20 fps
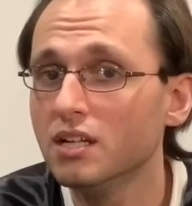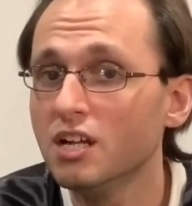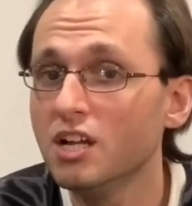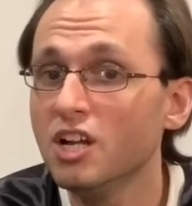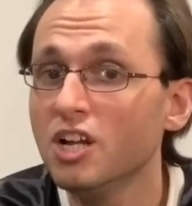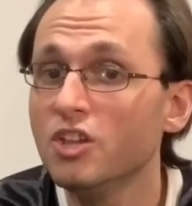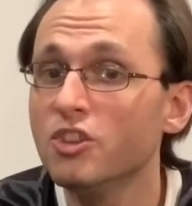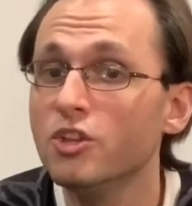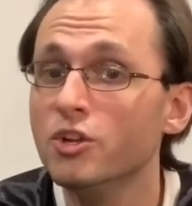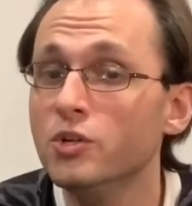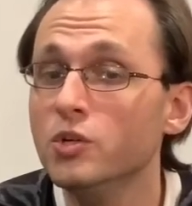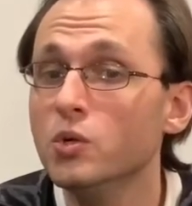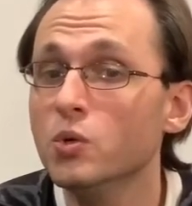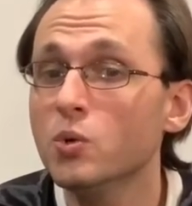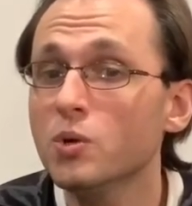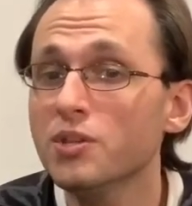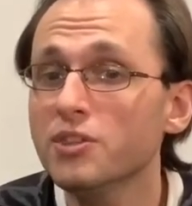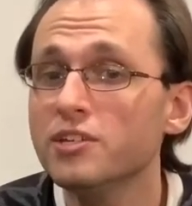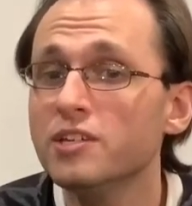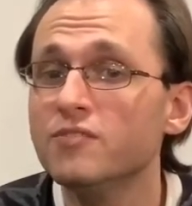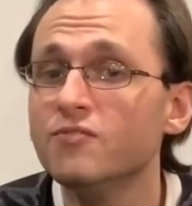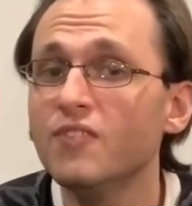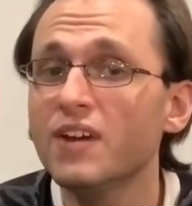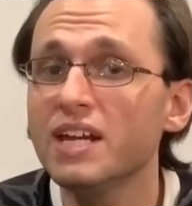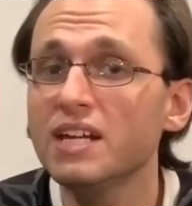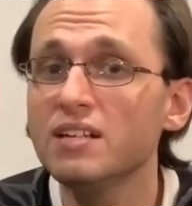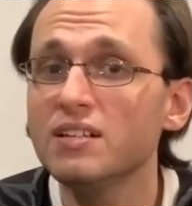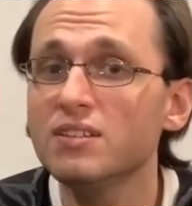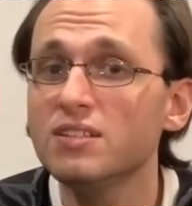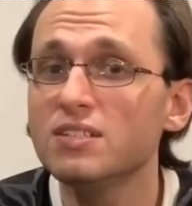The North
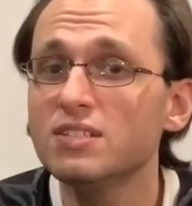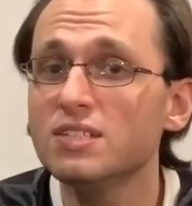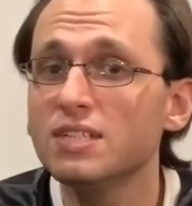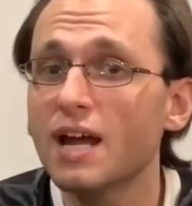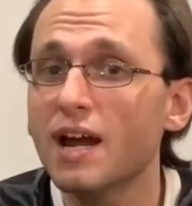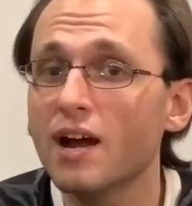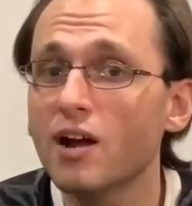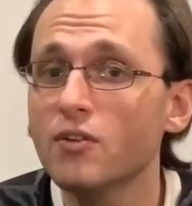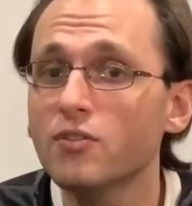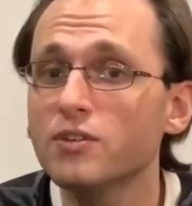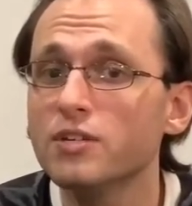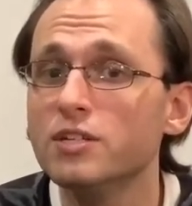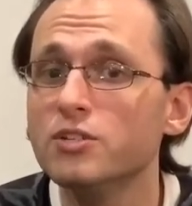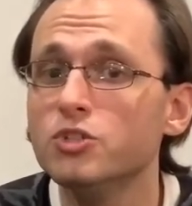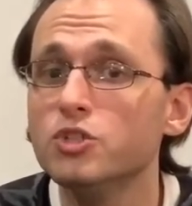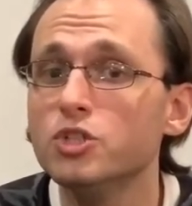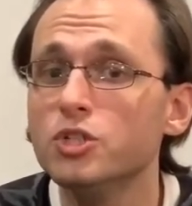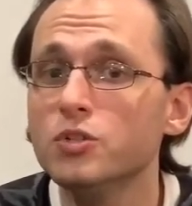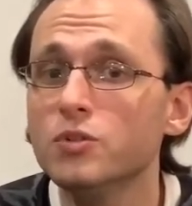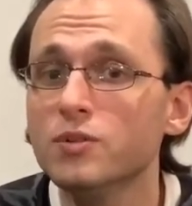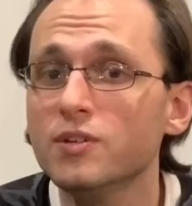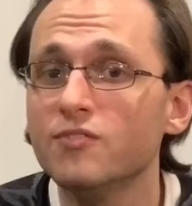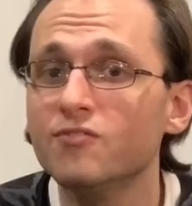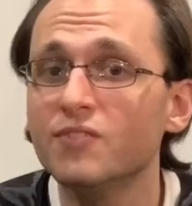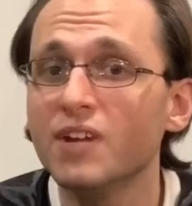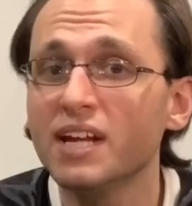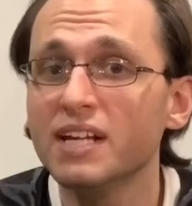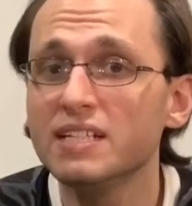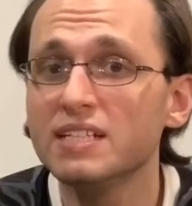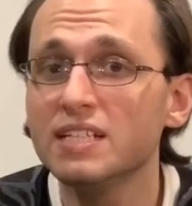invaded the South in June of
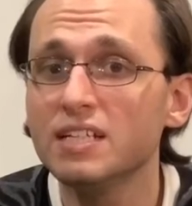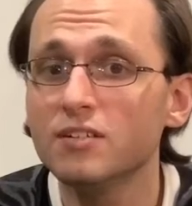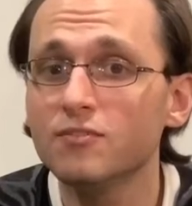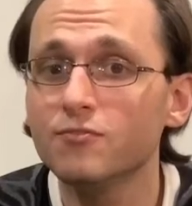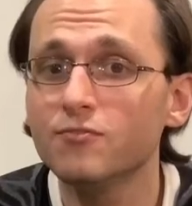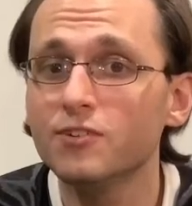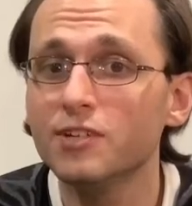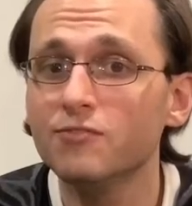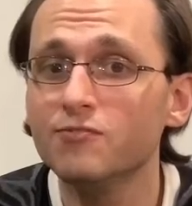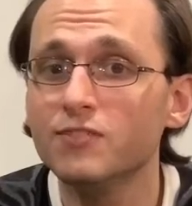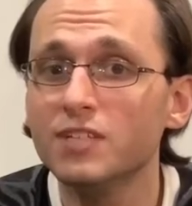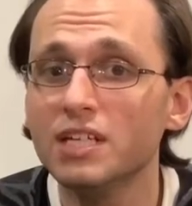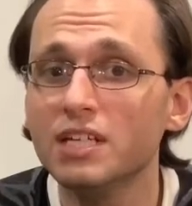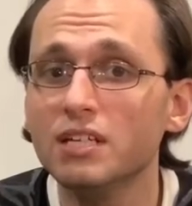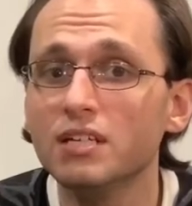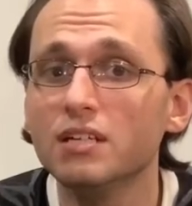1950.